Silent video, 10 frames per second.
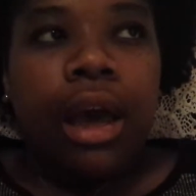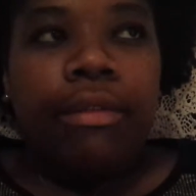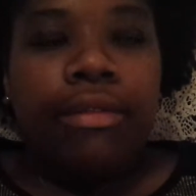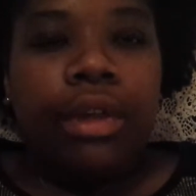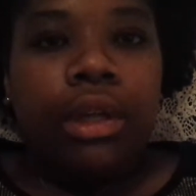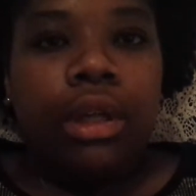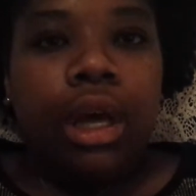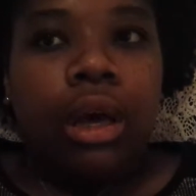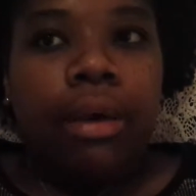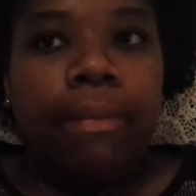I
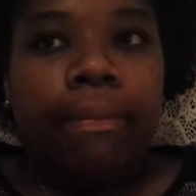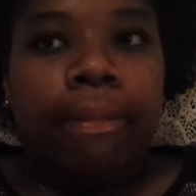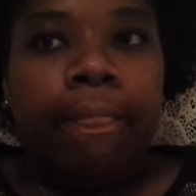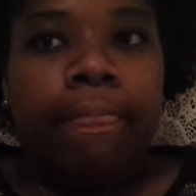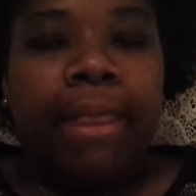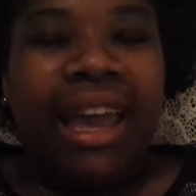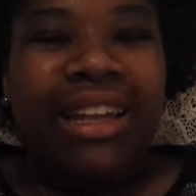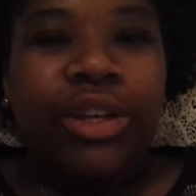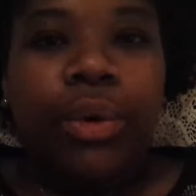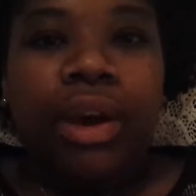feel like
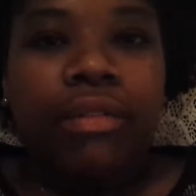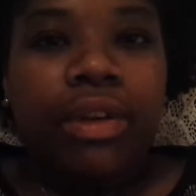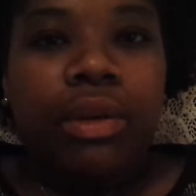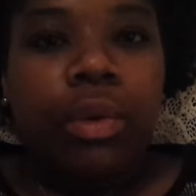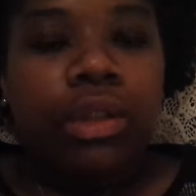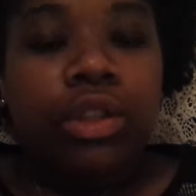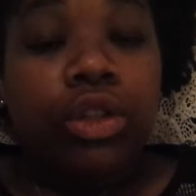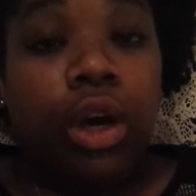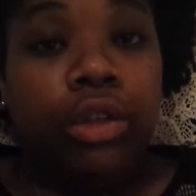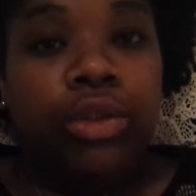I don't have anyone to
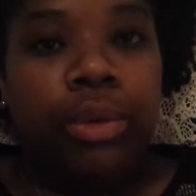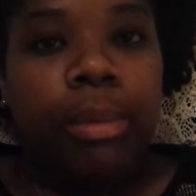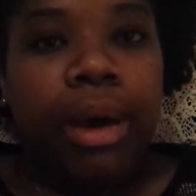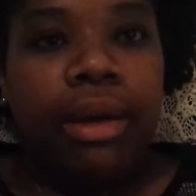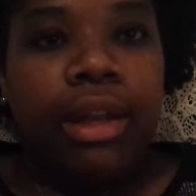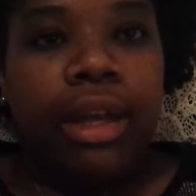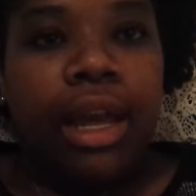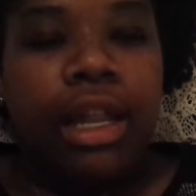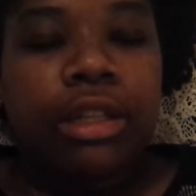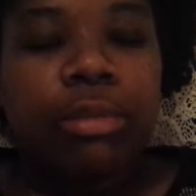talk to about
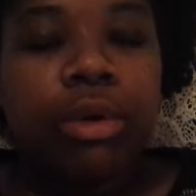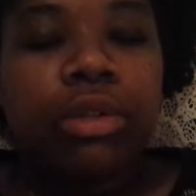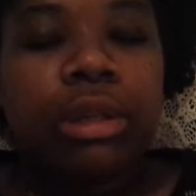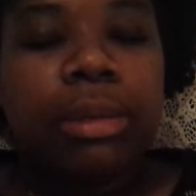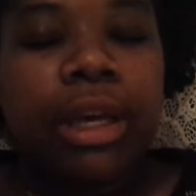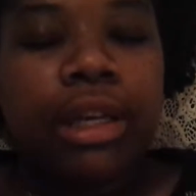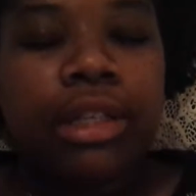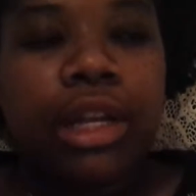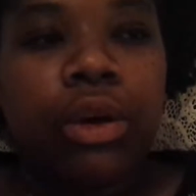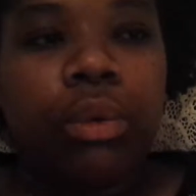it. And it's mostly
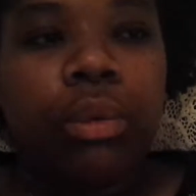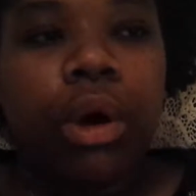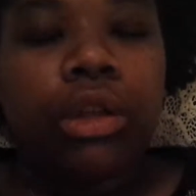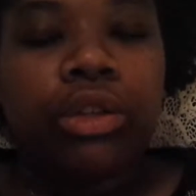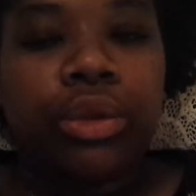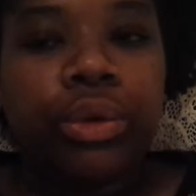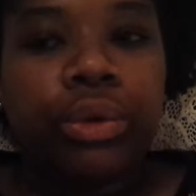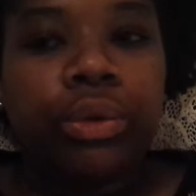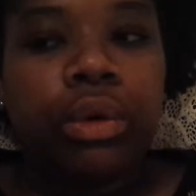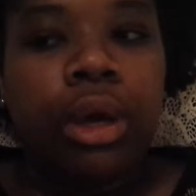because I don't want
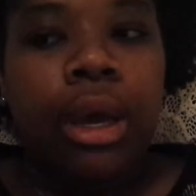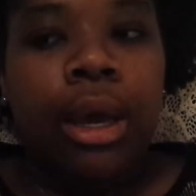to